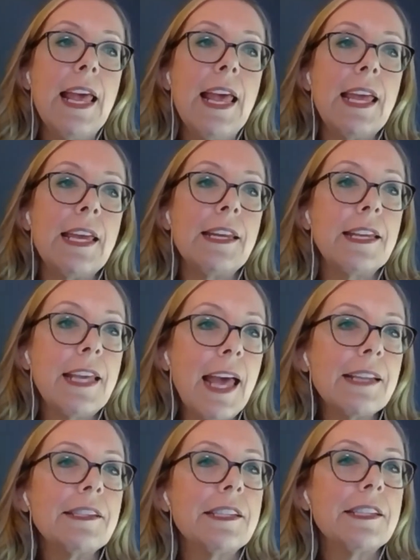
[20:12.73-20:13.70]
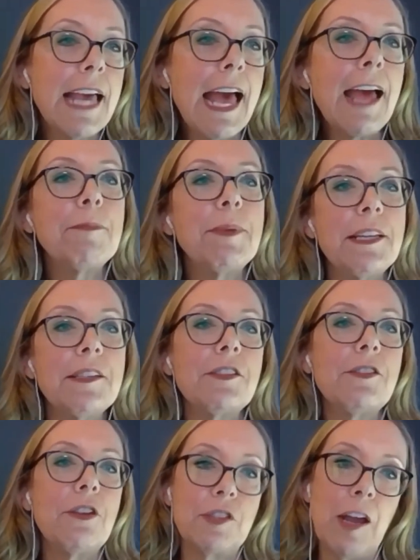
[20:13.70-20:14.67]
And again, to tap into
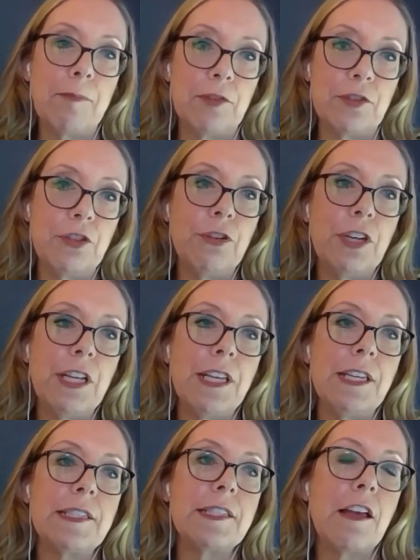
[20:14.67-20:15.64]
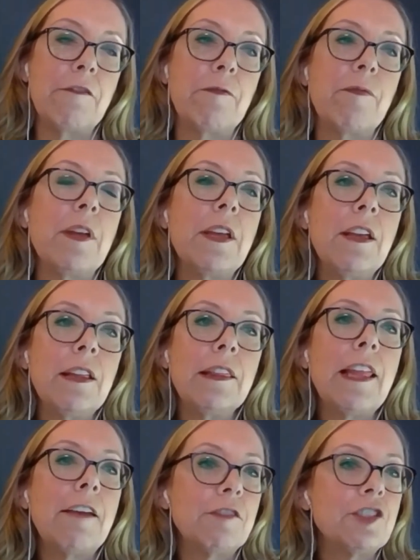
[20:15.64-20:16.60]
those opportunities of
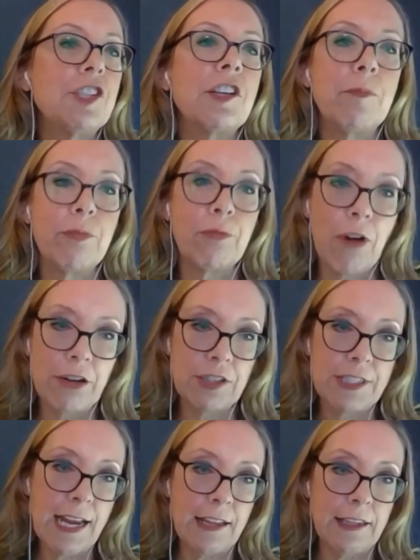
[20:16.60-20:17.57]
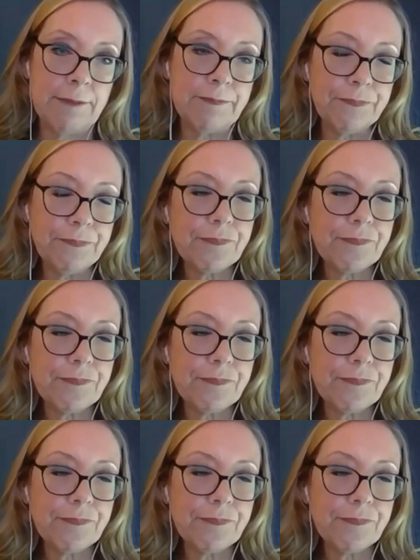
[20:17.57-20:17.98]
leveraging a broader talent